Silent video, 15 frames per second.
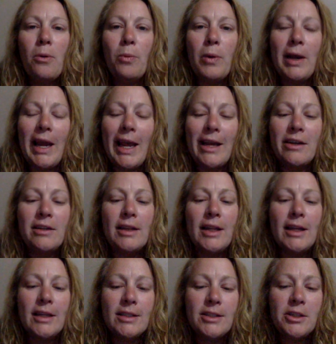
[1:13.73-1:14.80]
When
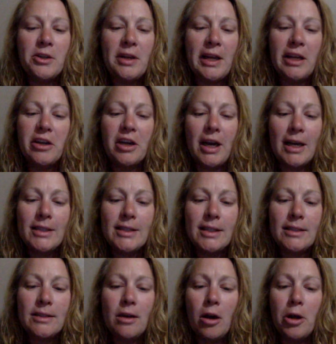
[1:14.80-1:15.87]
handling a student in
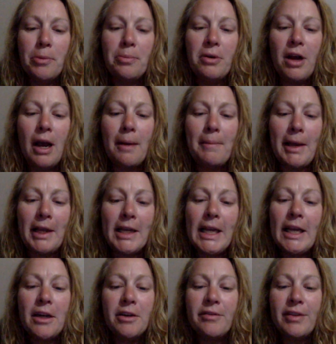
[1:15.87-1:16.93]
crisis, our primary
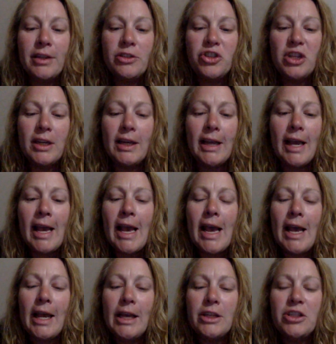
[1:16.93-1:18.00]
intervention
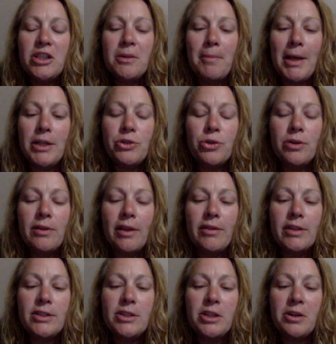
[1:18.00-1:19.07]
is to make sure that
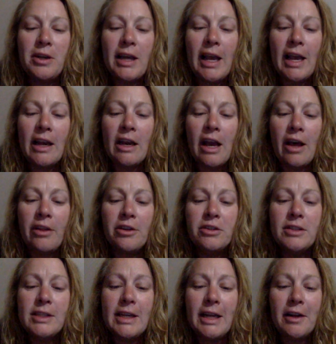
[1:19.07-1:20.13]
the student and
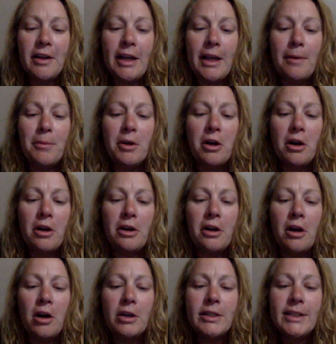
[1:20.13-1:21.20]
others near him or
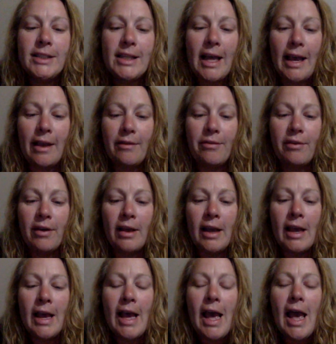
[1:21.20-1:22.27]
her are safe.
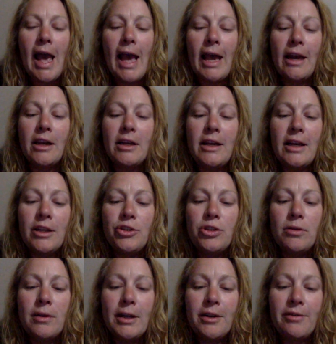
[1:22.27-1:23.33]
An
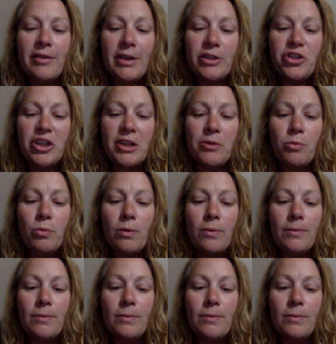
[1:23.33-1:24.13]
initial intervention,